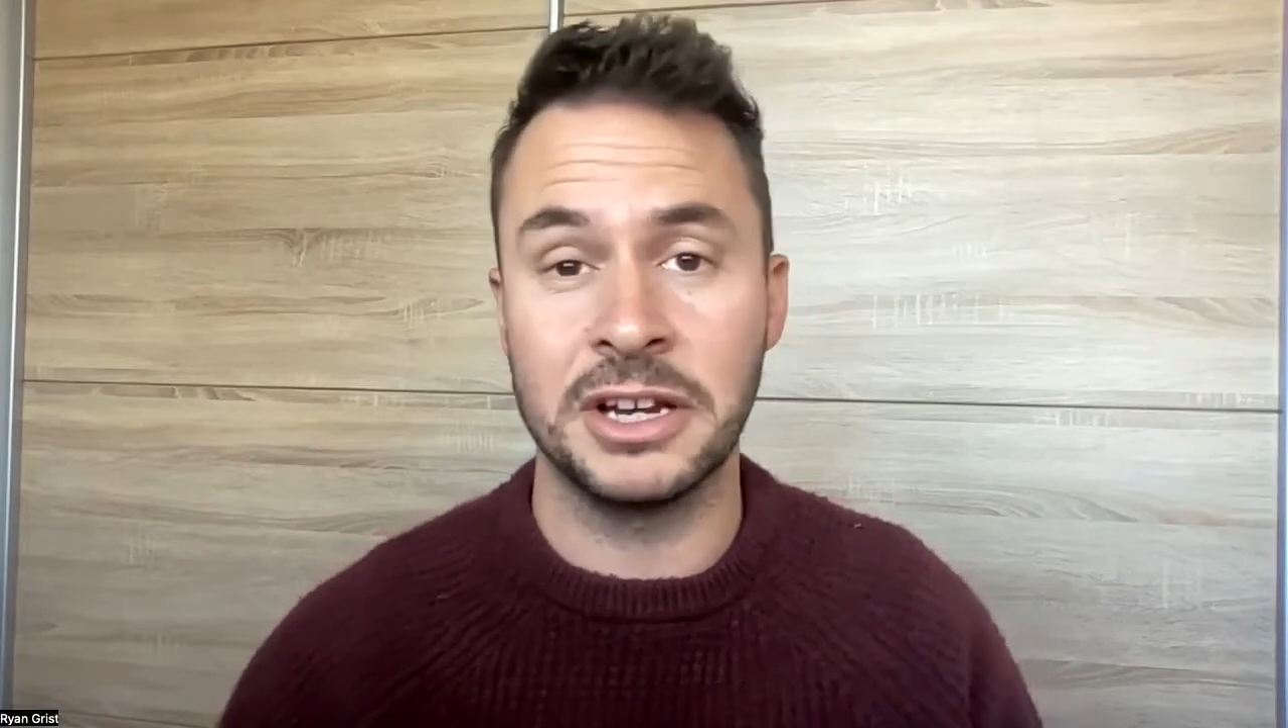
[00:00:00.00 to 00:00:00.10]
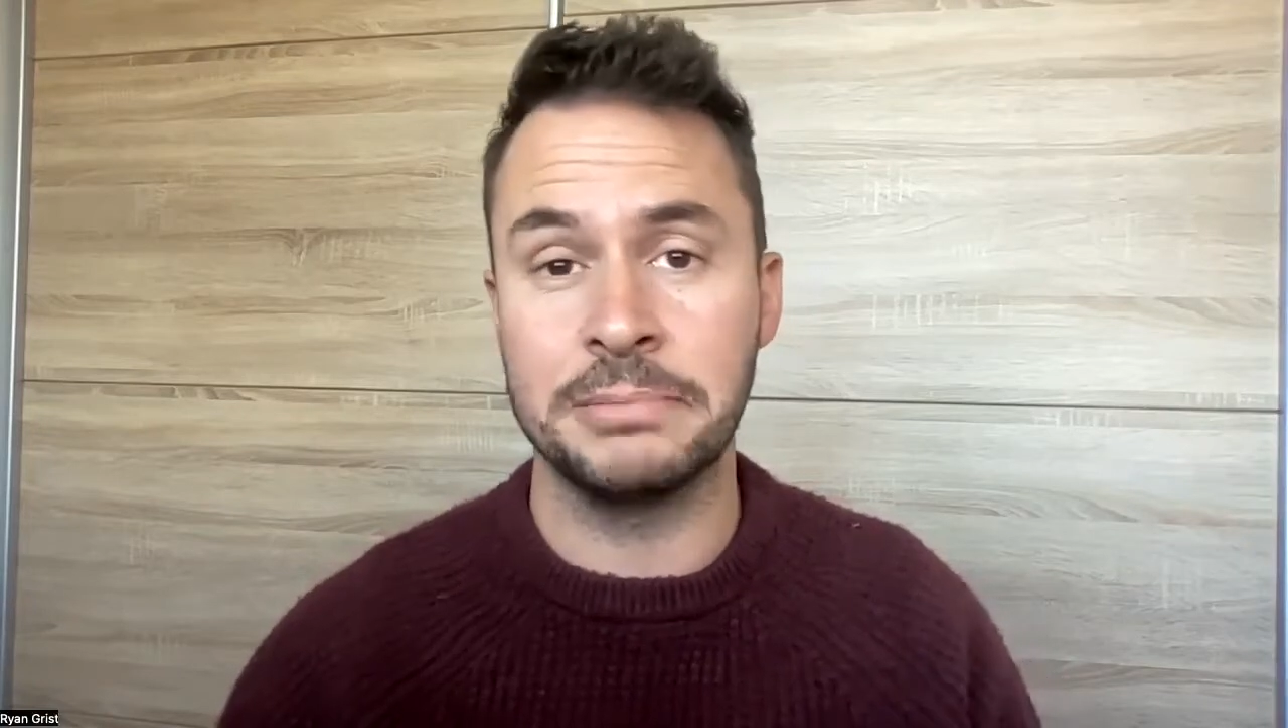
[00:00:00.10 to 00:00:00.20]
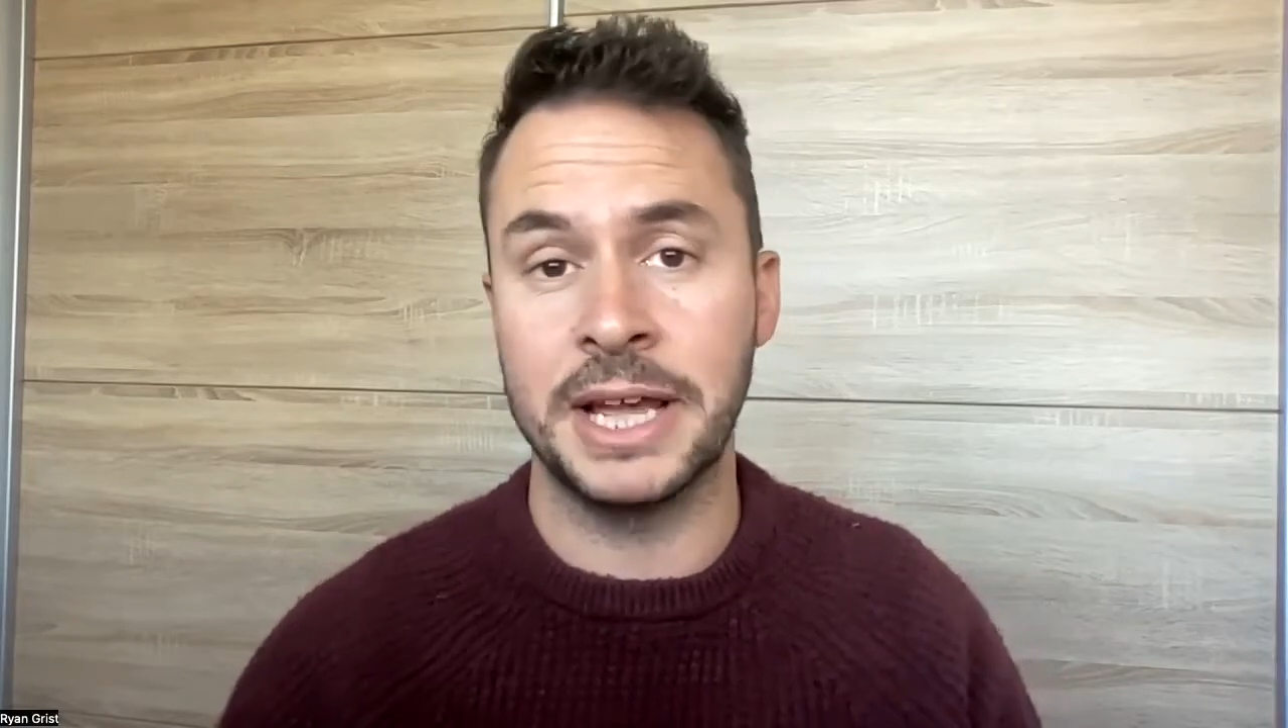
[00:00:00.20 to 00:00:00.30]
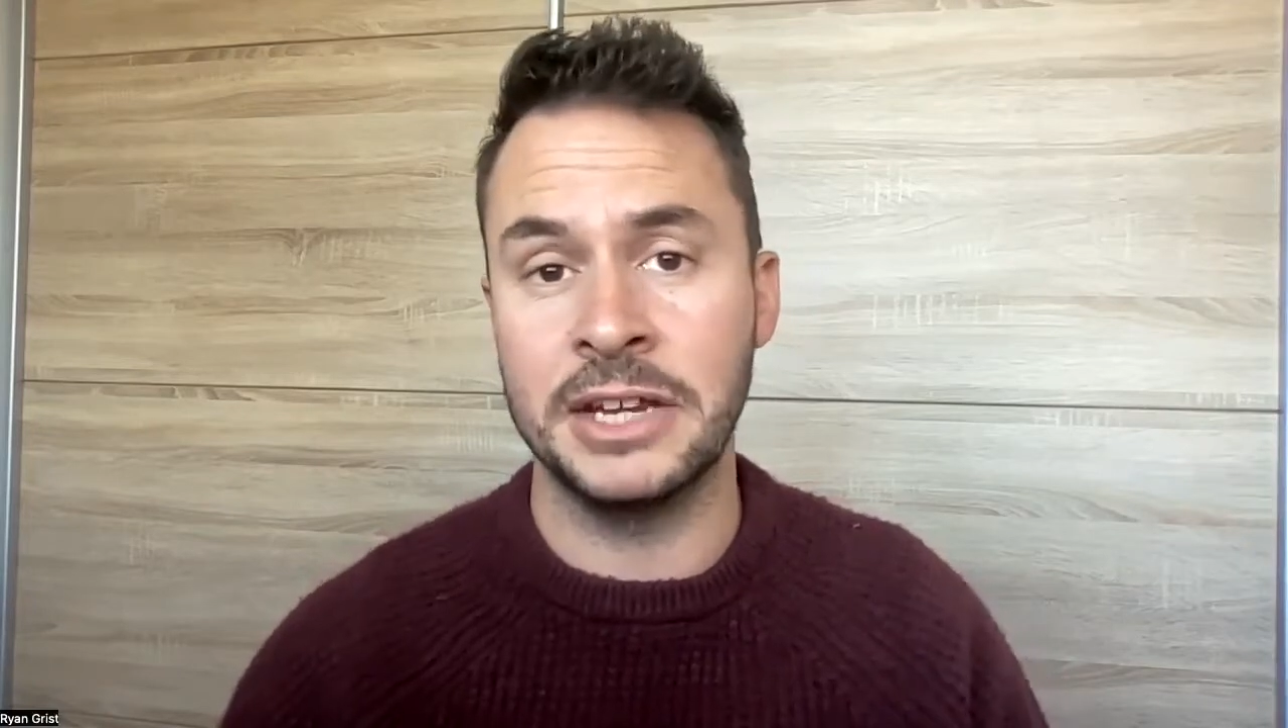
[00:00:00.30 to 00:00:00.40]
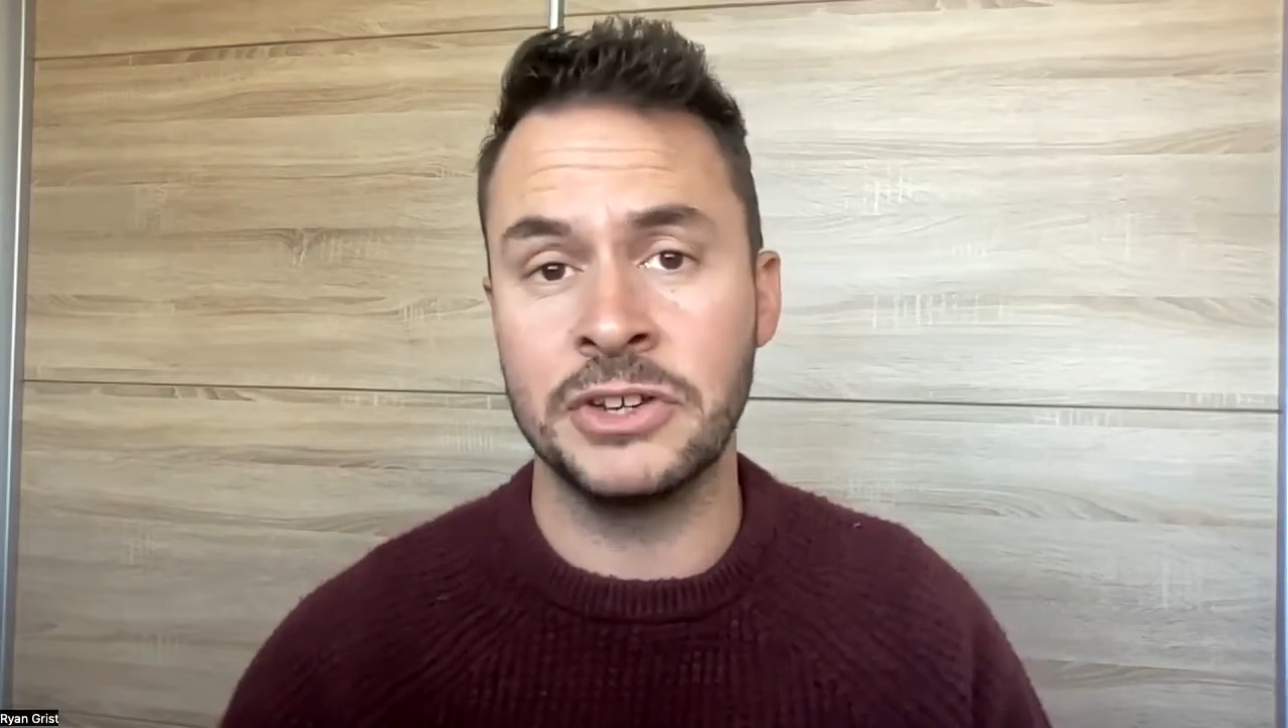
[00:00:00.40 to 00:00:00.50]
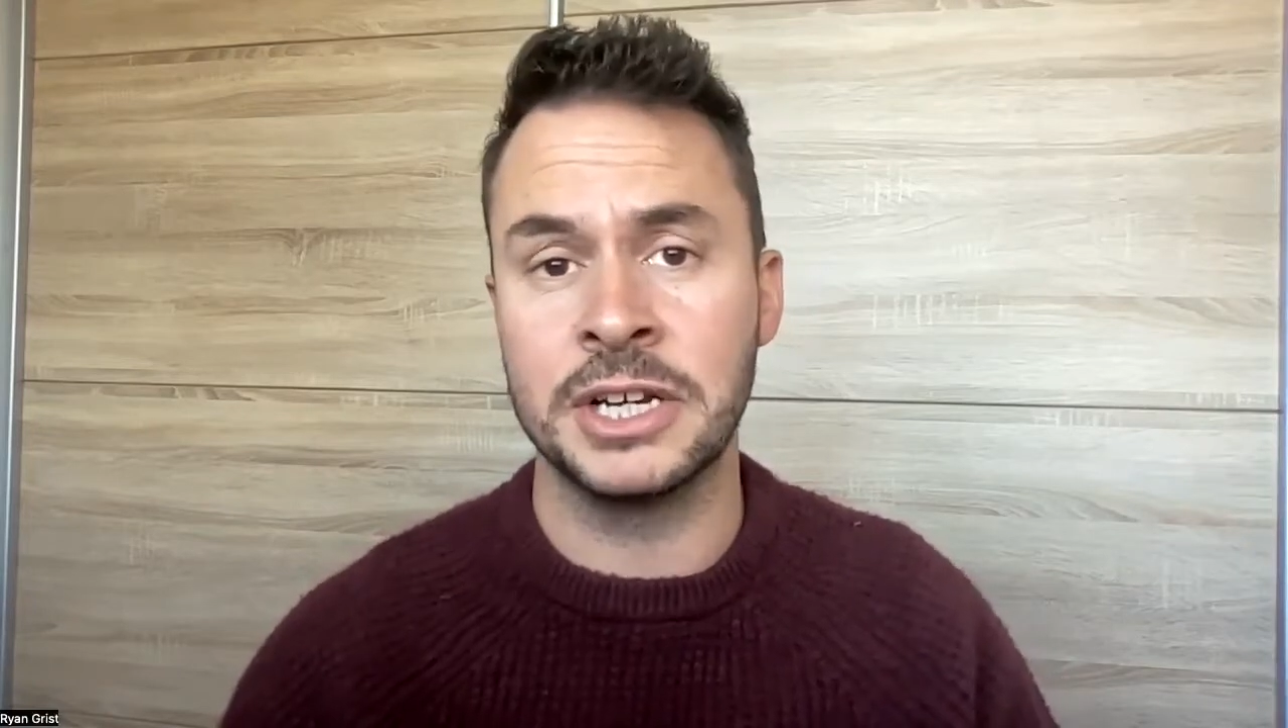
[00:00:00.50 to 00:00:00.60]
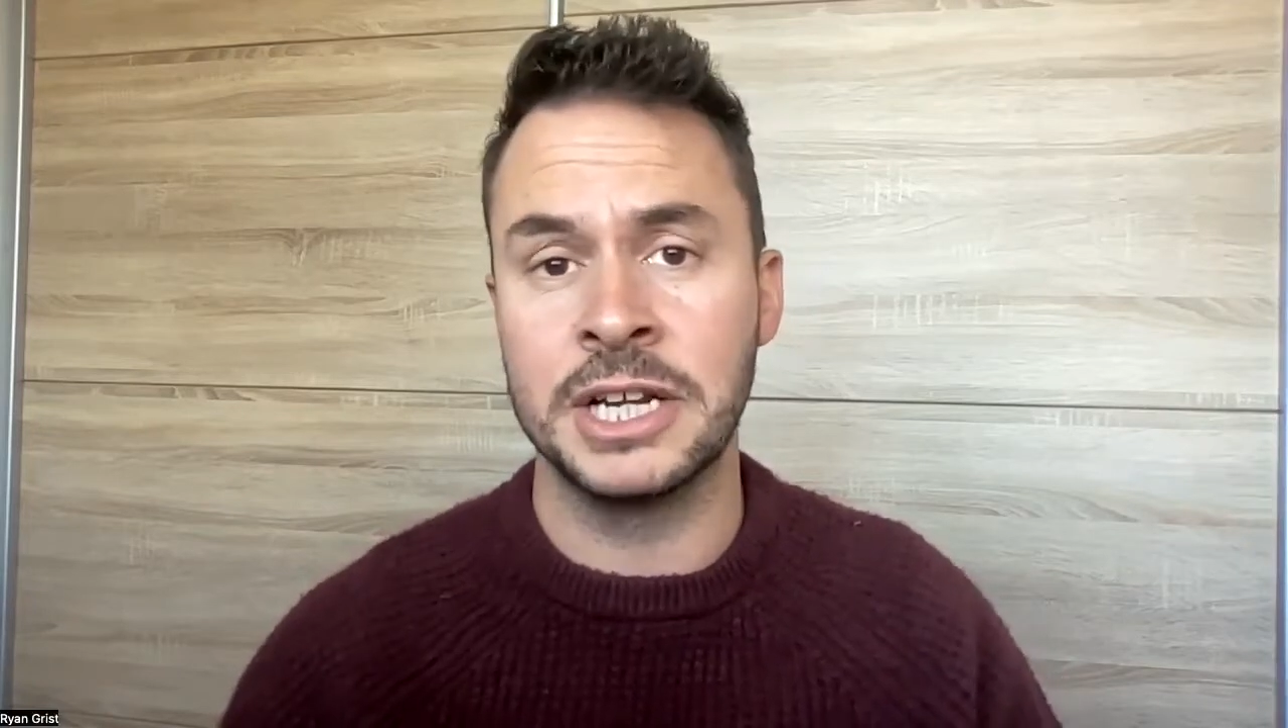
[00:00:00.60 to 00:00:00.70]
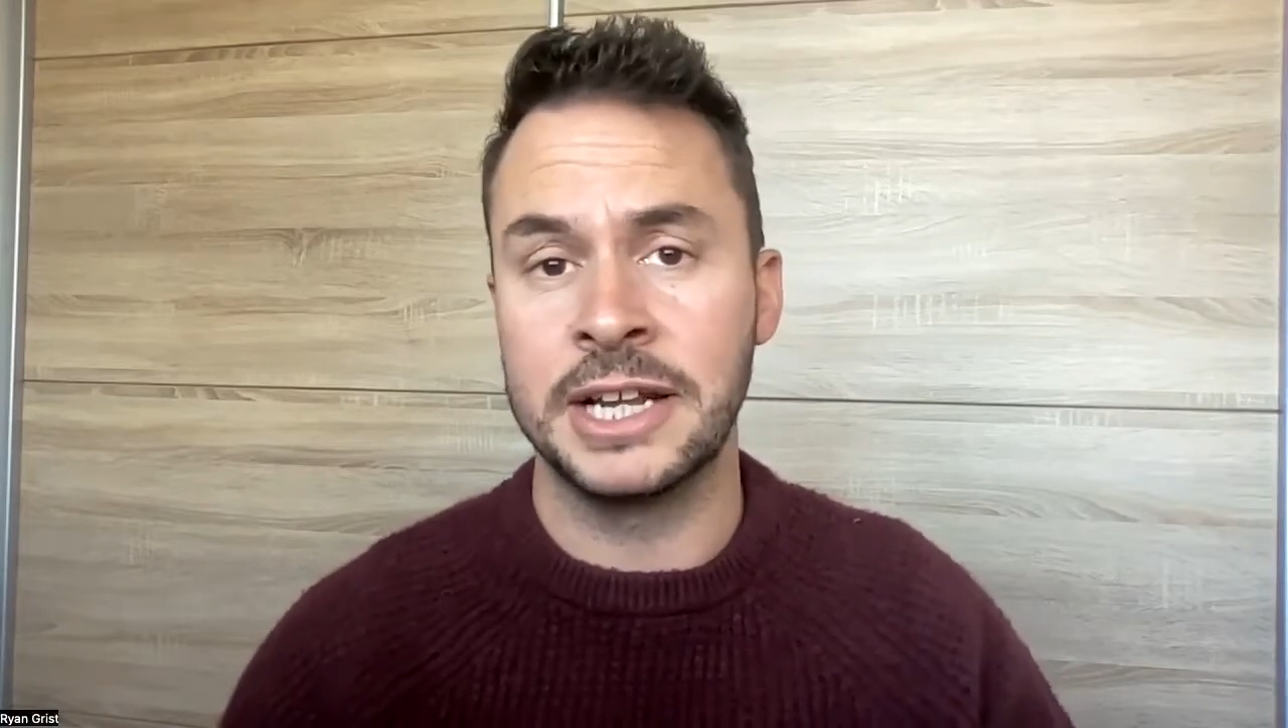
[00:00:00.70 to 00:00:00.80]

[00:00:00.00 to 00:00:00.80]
a page